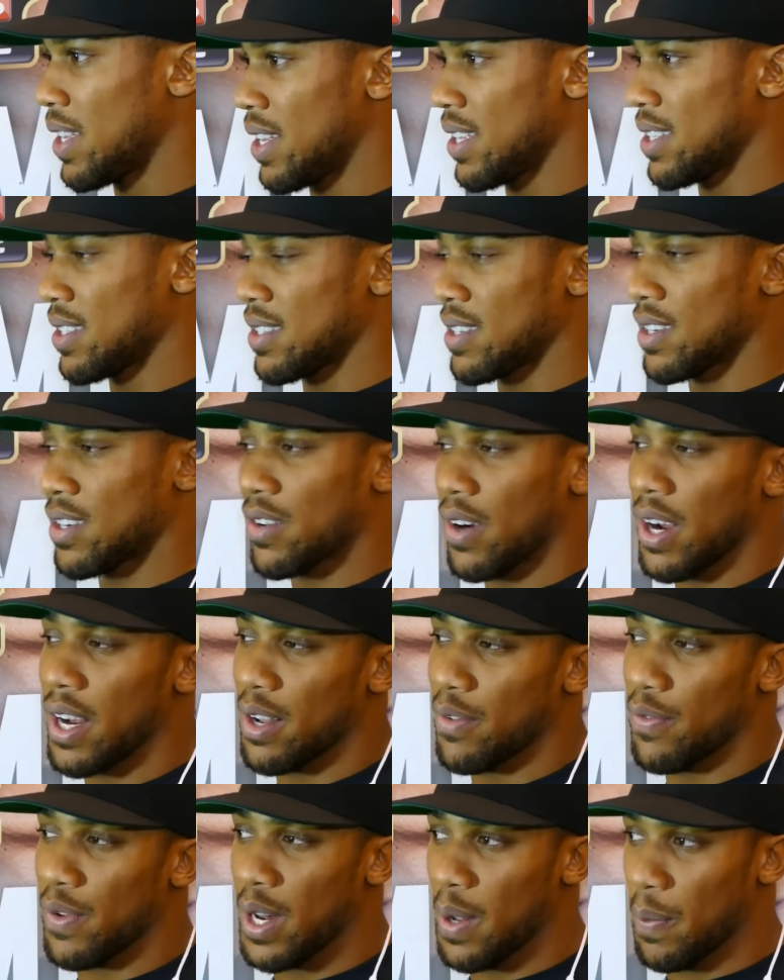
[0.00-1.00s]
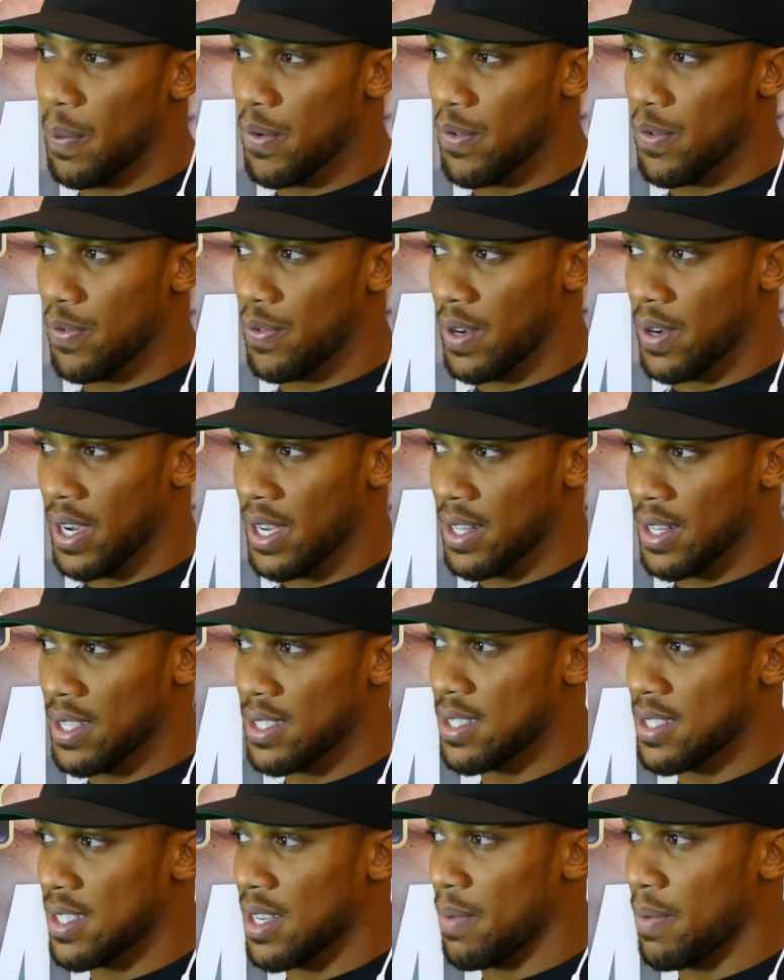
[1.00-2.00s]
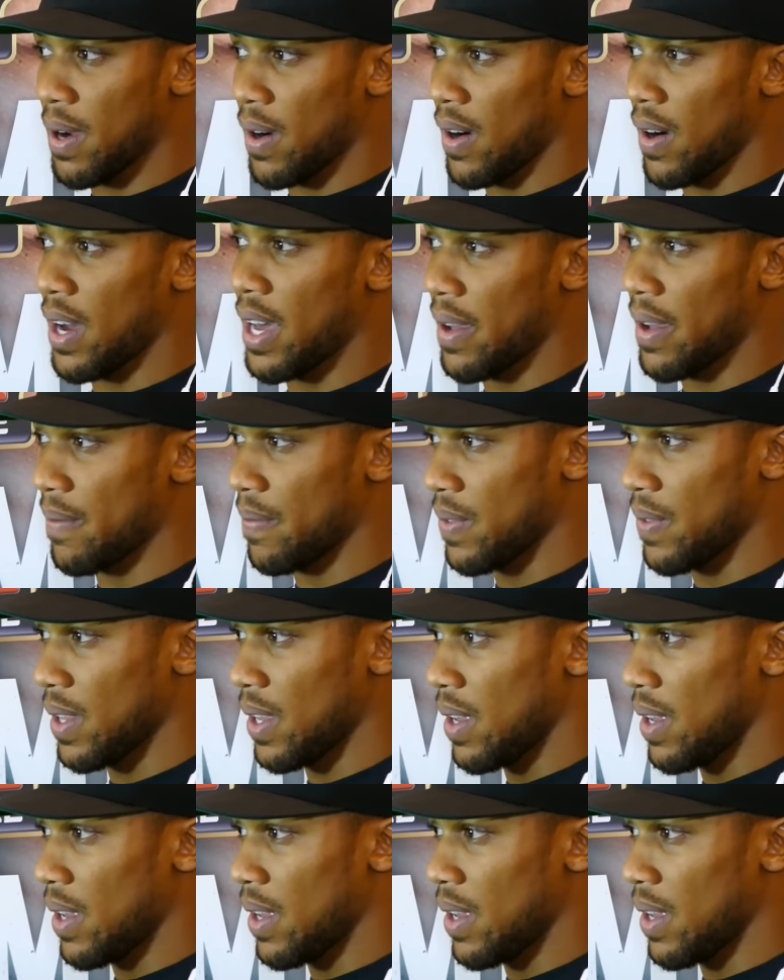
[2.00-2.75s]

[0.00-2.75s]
This is a great developing fight. This isn't about hype.